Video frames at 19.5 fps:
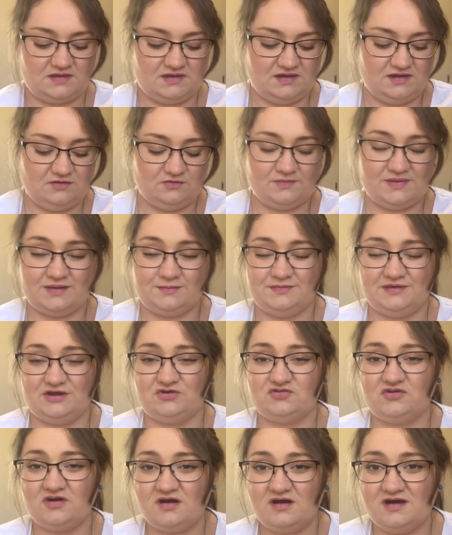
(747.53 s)
it'll make me
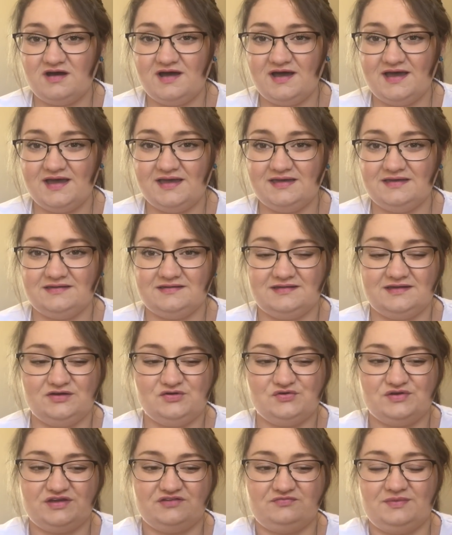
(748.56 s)
cry,
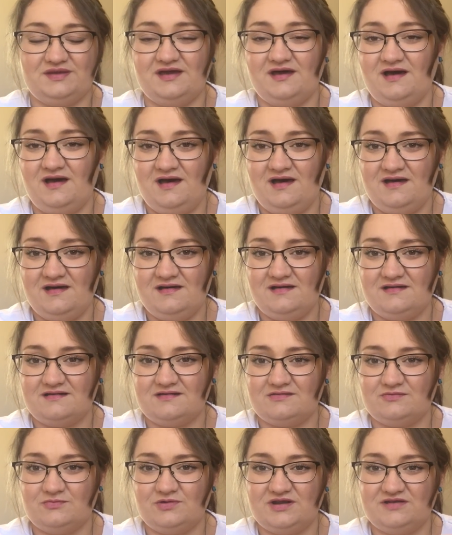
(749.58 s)
it'll give me a hug,
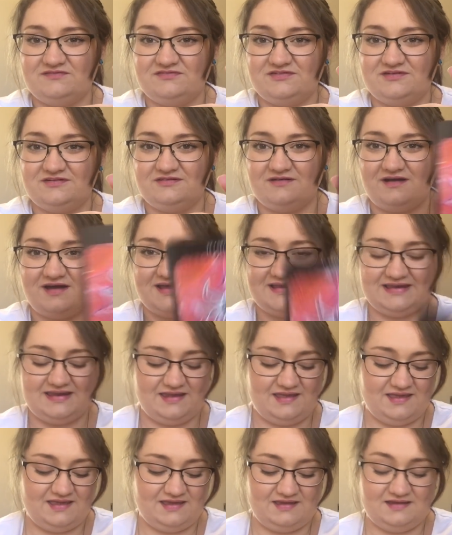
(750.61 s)
whatever I
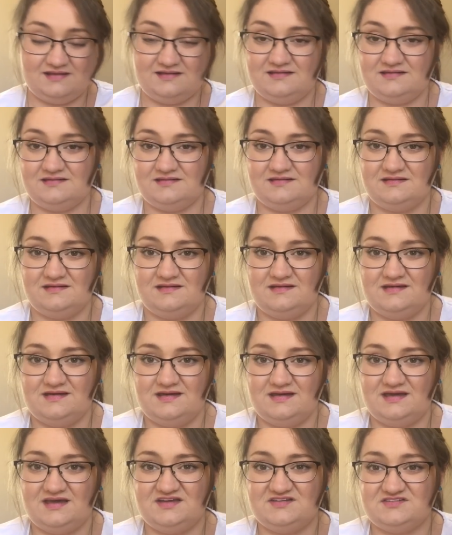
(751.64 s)
need,
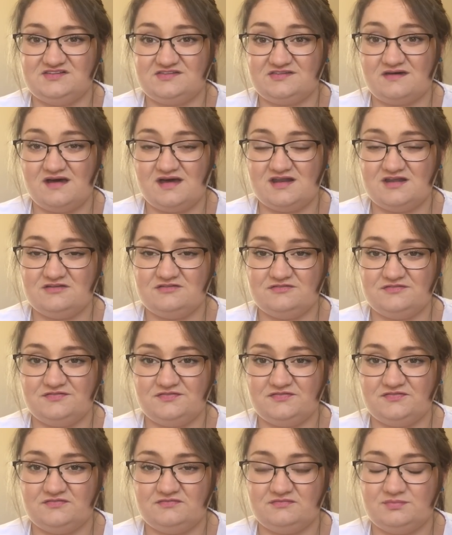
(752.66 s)
it just kind of
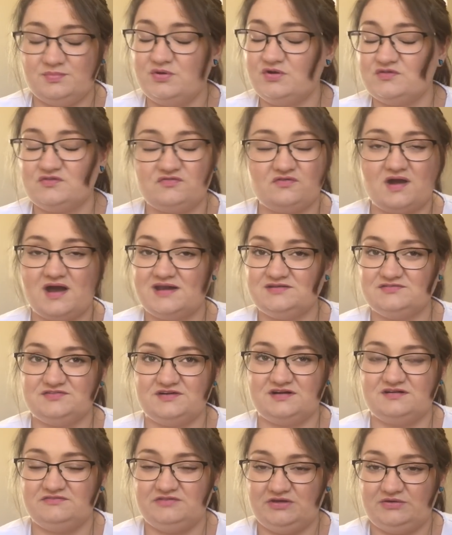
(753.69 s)
puts right in
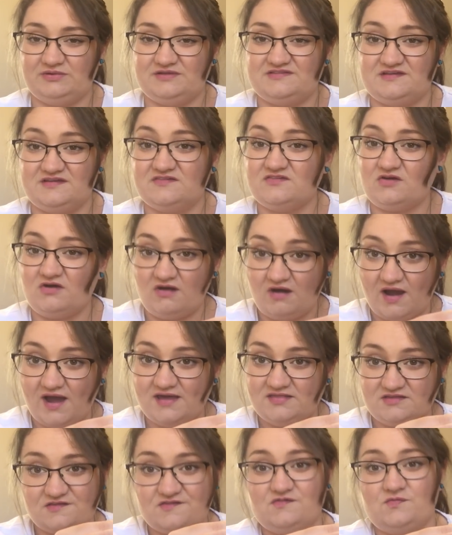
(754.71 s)
front of you and says,
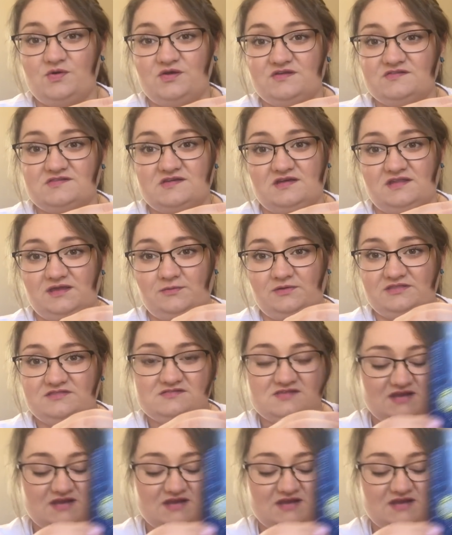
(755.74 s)
alright, this is what you're dealing with